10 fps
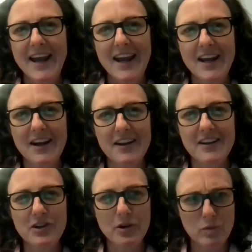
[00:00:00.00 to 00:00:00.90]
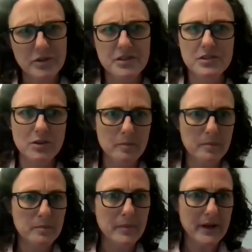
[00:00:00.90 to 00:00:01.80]
and which is
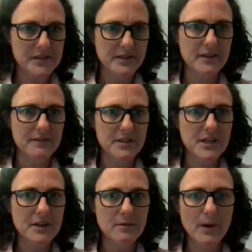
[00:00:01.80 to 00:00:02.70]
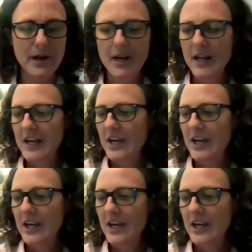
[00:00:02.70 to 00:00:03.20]
your baseline of a need, right?